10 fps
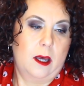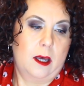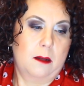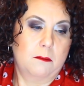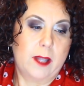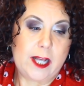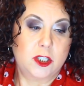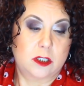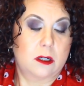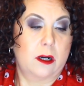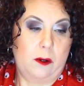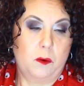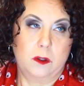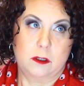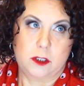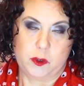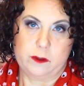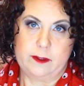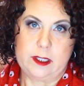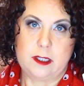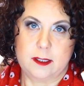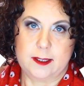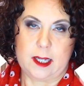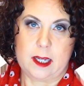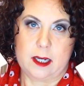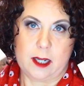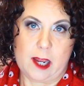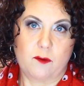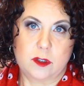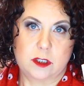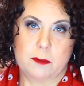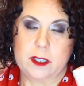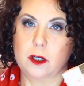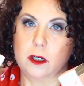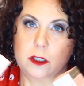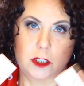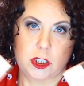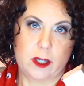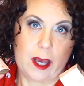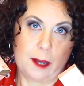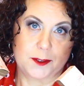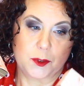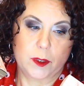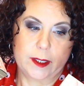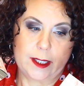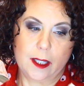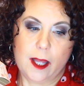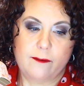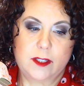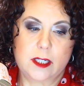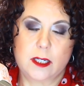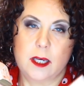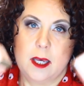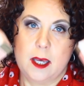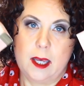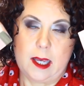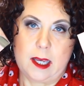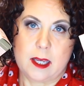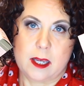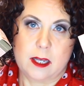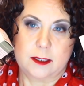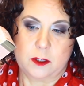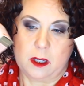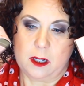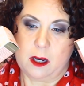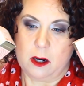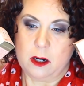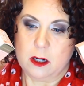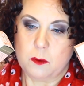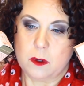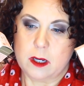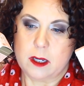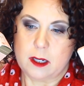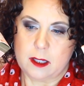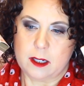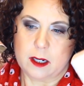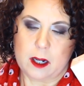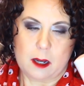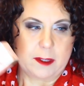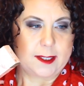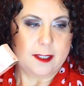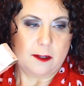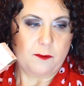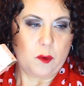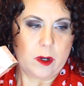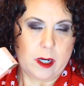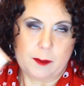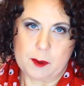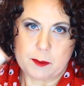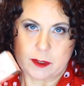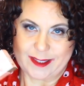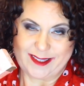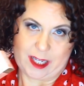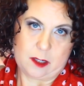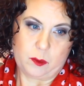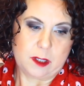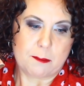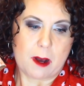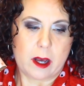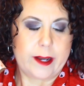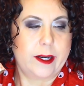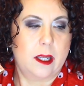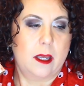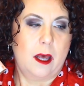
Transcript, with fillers: Um, last year I ordered two of these and gave one to my daughter and she absolutely loved it. And so I got her one and then I got myself one. I'm almost done with mine.